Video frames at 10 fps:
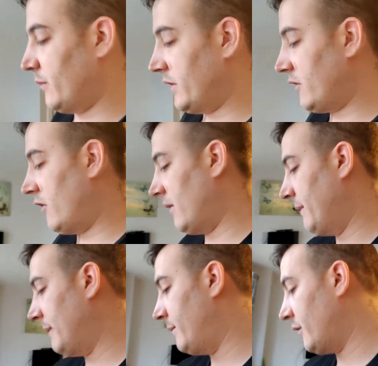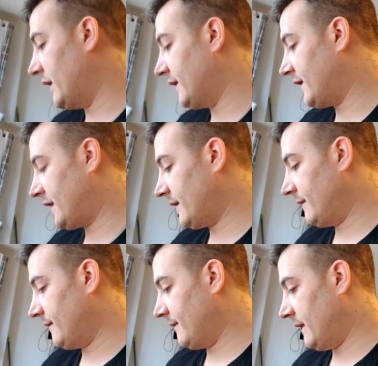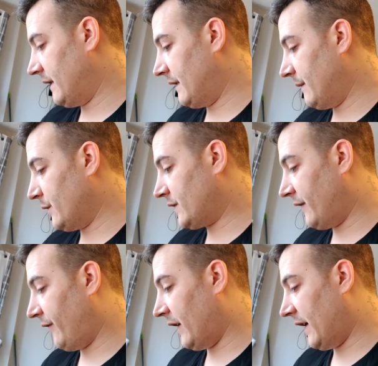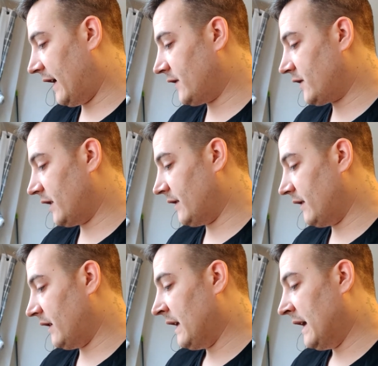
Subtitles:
but what you got to remember is, what's the financially?